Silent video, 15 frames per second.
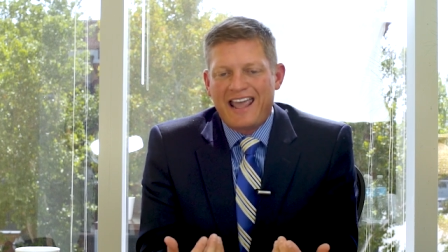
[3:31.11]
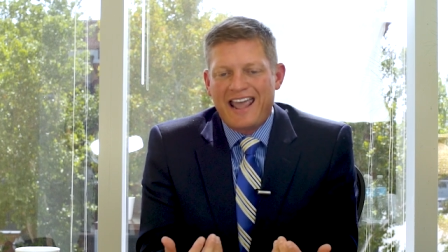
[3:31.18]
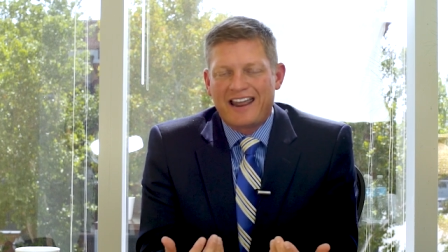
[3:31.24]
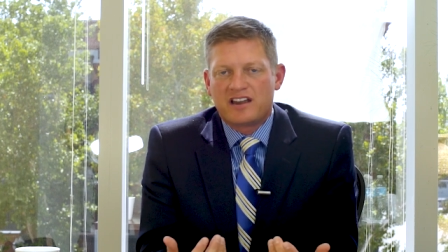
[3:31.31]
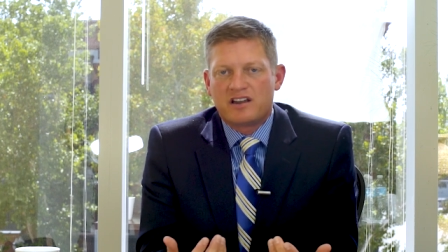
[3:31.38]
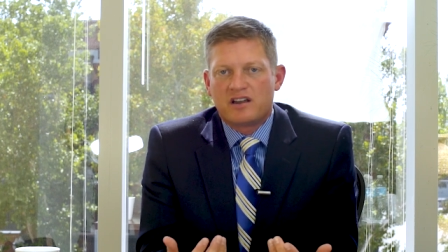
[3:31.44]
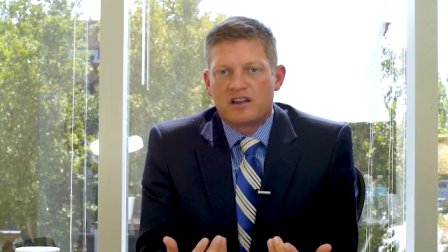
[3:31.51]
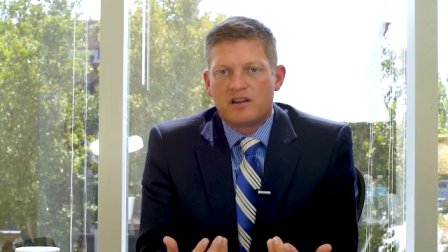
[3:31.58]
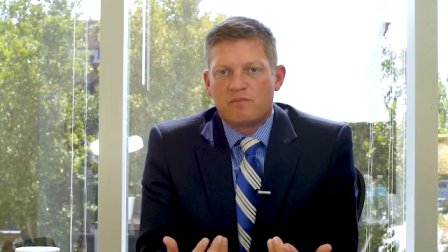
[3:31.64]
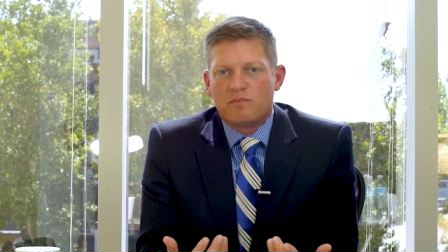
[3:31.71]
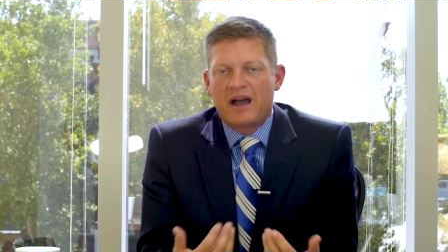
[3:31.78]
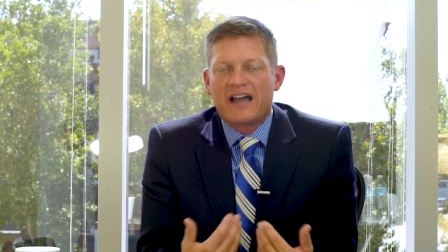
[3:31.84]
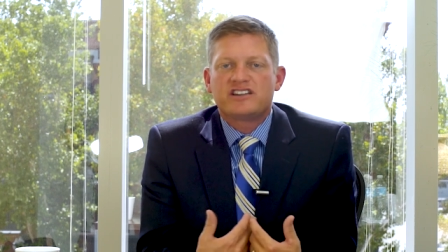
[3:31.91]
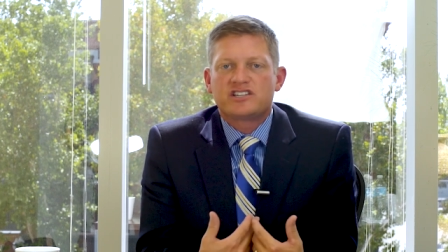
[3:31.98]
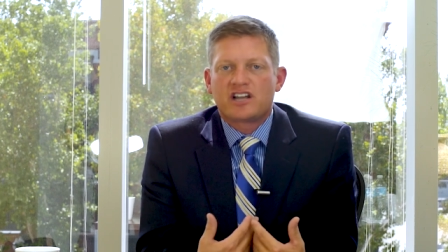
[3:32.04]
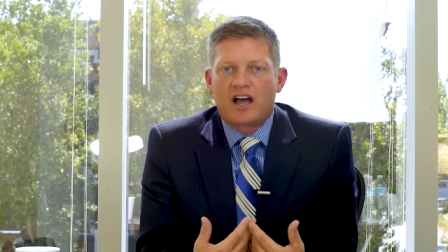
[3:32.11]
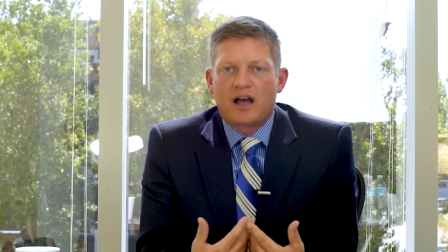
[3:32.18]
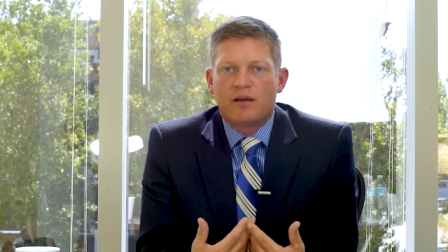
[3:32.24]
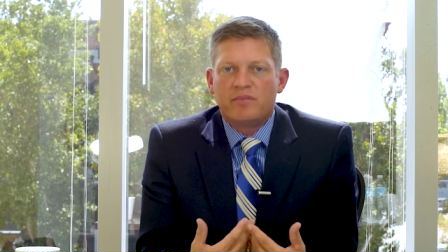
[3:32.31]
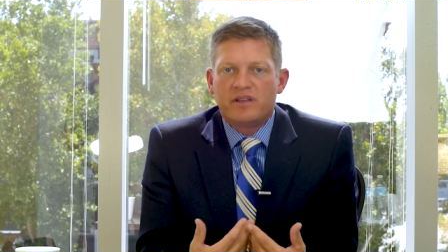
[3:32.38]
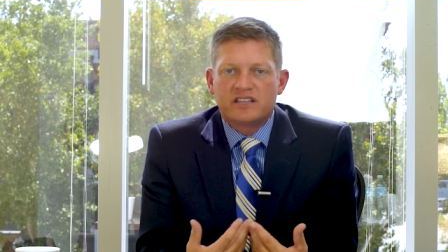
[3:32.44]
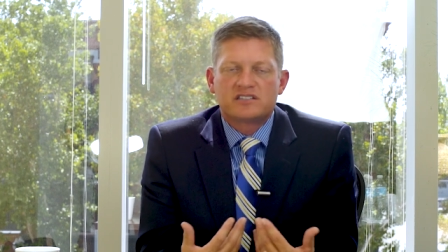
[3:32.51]
and my
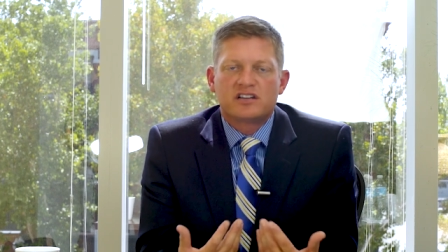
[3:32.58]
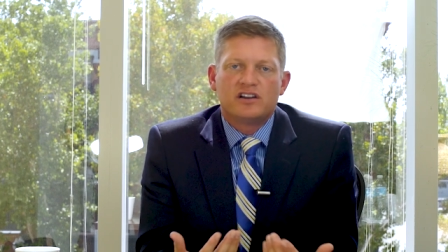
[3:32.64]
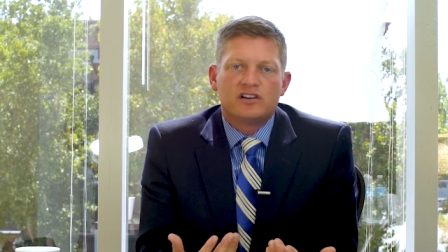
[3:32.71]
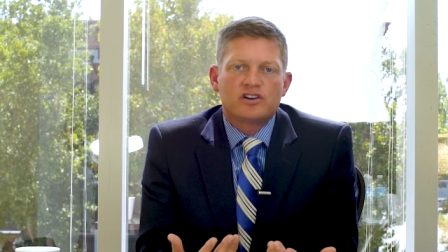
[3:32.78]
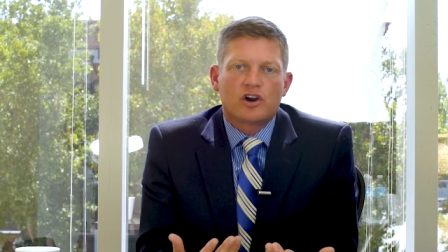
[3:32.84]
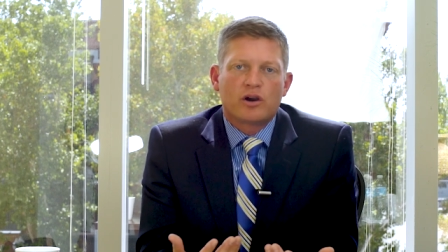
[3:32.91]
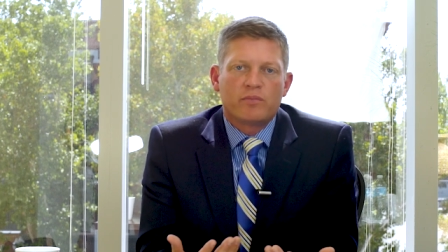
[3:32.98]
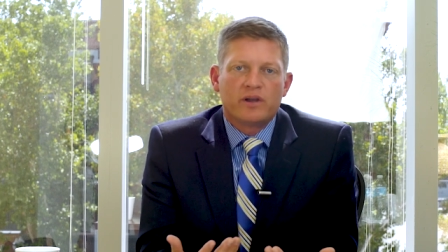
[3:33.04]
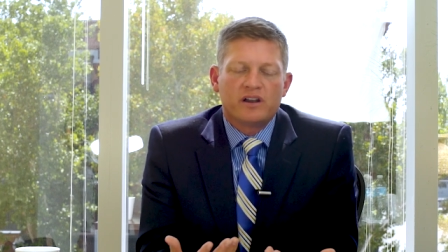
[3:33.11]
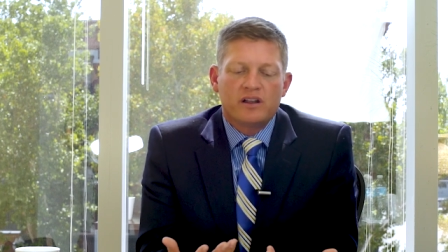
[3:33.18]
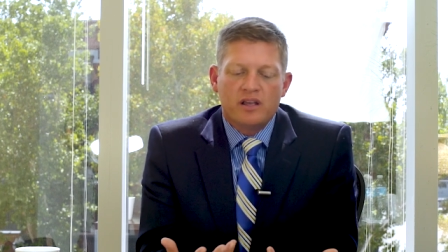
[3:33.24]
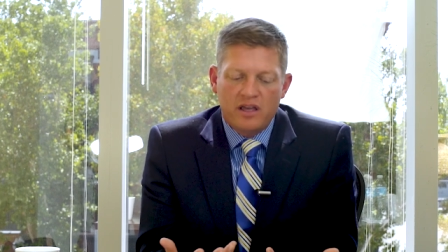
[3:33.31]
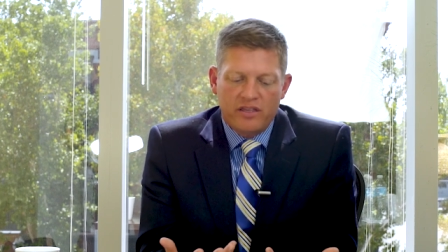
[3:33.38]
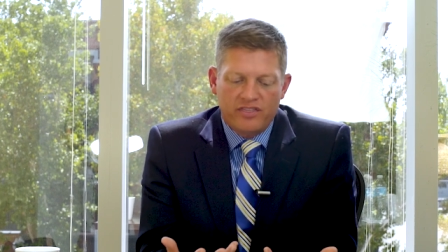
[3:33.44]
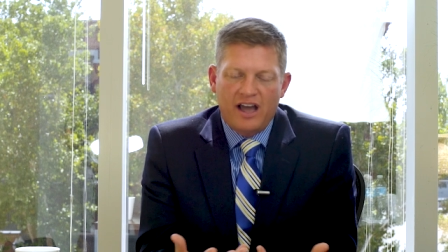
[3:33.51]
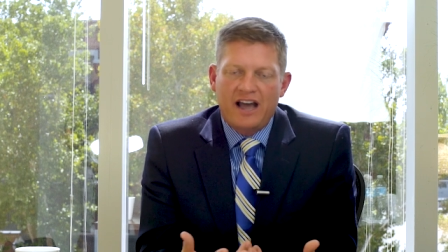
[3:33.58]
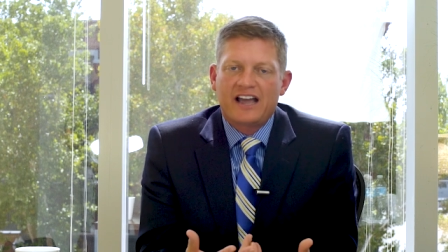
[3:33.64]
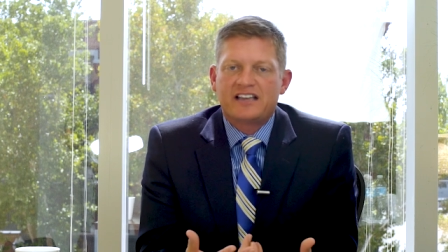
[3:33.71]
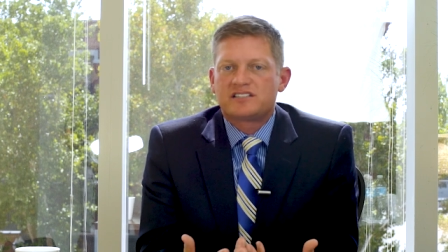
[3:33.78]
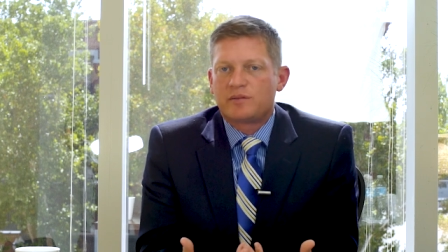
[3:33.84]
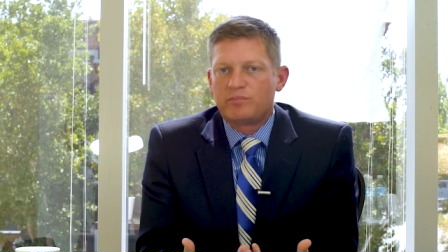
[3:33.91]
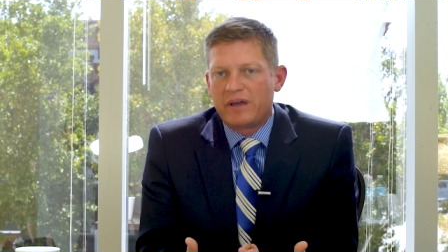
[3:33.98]
job is to determine the
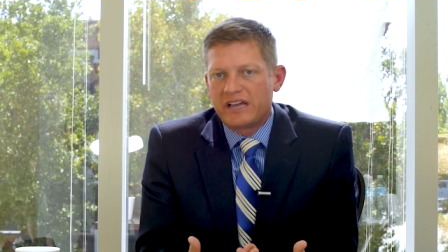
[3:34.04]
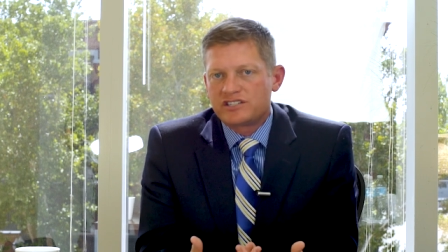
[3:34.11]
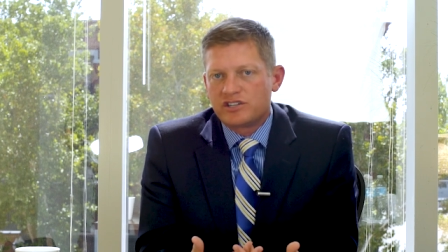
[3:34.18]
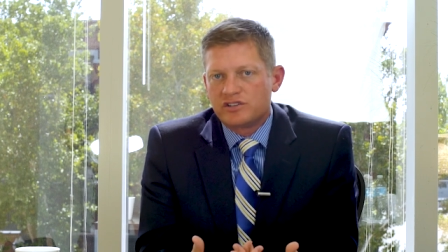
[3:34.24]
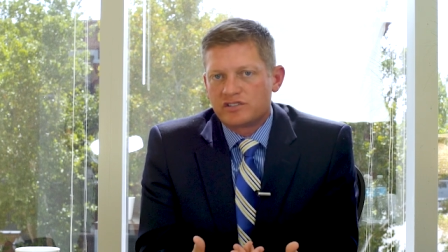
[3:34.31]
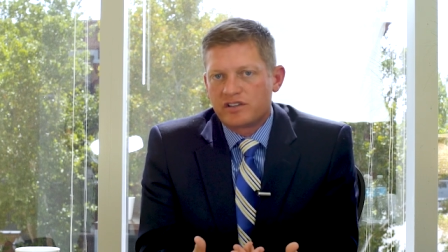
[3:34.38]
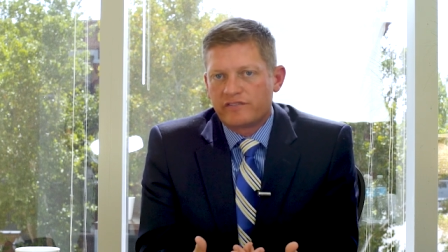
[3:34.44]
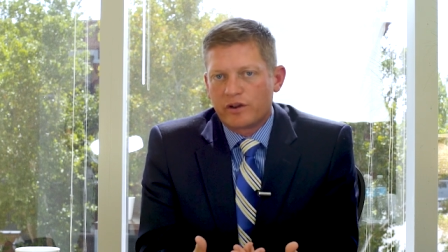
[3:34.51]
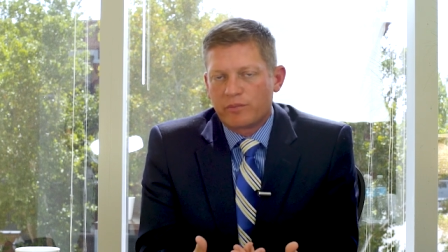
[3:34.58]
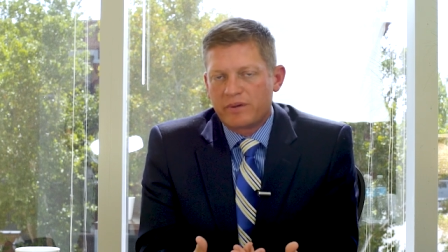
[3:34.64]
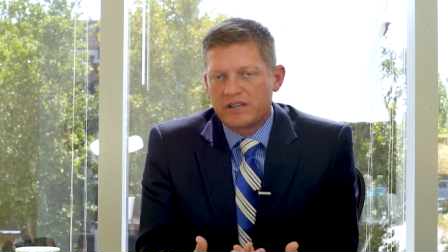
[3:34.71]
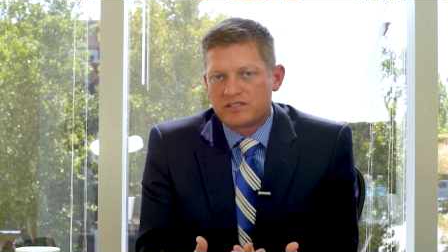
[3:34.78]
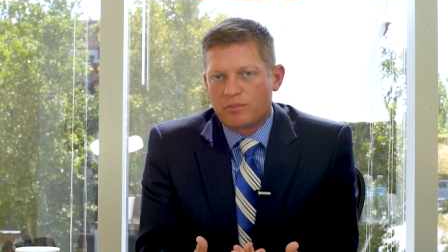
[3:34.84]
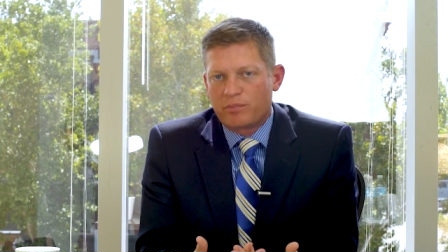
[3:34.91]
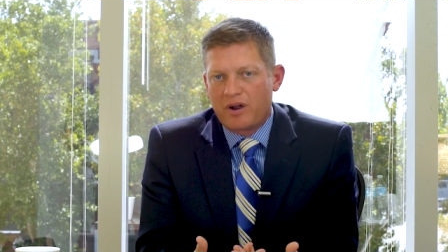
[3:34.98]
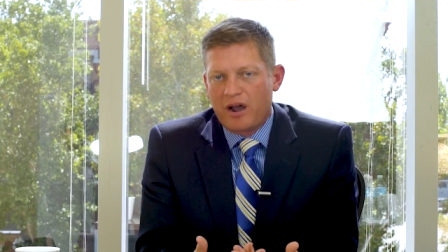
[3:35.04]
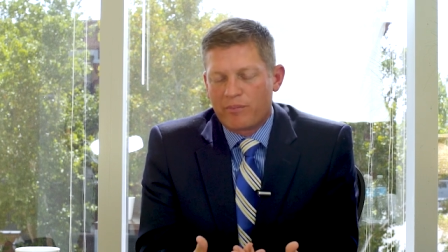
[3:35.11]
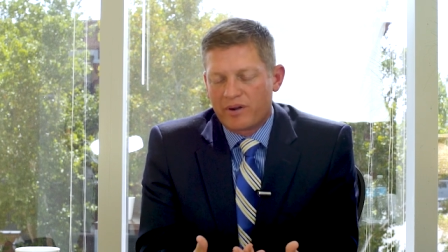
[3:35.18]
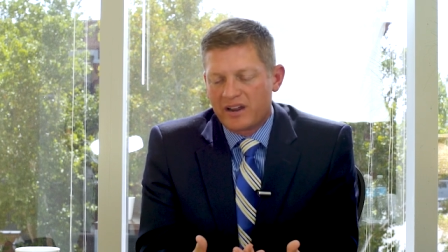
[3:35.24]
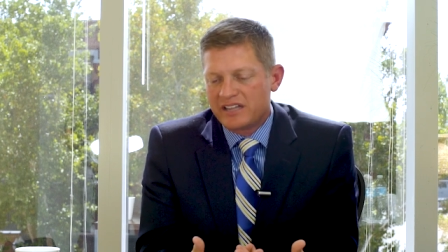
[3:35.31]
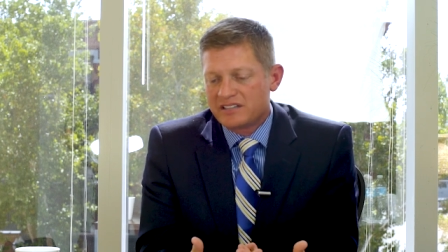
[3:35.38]
highest and best use of your piece of property.